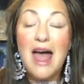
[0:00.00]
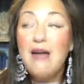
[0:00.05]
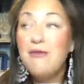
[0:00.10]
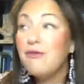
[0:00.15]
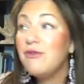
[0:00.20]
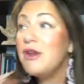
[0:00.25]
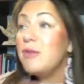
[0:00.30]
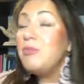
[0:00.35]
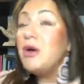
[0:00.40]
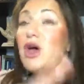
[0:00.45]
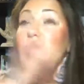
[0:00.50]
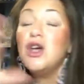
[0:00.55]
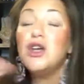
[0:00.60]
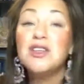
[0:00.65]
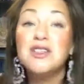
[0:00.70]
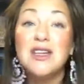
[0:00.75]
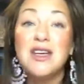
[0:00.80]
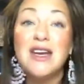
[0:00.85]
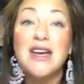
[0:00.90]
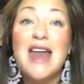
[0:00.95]
Every
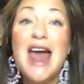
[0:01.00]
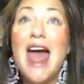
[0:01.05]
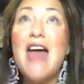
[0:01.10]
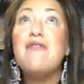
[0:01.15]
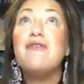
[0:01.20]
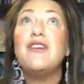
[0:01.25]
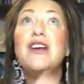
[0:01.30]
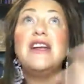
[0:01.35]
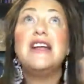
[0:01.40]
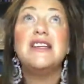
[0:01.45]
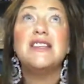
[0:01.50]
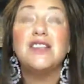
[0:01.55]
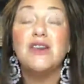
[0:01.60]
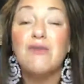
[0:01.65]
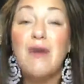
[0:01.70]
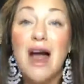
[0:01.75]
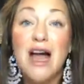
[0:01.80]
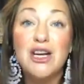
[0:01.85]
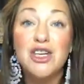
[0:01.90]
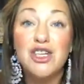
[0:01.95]
person and every
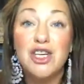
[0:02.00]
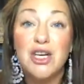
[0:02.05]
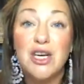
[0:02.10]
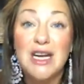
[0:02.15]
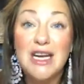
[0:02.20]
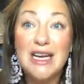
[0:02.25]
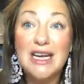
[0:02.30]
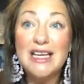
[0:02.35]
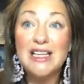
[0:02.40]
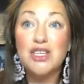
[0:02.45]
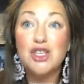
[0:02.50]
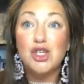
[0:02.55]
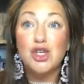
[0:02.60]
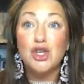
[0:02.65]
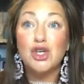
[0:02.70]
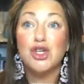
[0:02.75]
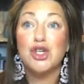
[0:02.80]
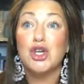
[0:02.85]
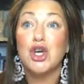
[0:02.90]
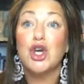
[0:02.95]
interaction is
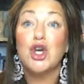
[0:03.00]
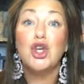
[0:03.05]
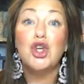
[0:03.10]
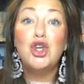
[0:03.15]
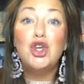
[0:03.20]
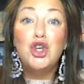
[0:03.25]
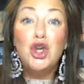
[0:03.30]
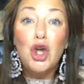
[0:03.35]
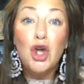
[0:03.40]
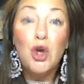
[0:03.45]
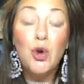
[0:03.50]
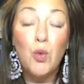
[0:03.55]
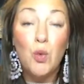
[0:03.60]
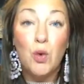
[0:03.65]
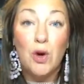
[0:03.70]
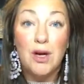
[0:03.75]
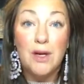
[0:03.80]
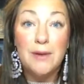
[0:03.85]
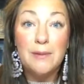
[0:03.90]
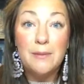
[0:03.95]
just
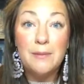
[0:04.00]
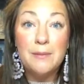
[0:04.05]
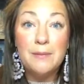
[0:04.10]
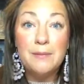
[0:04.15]
you.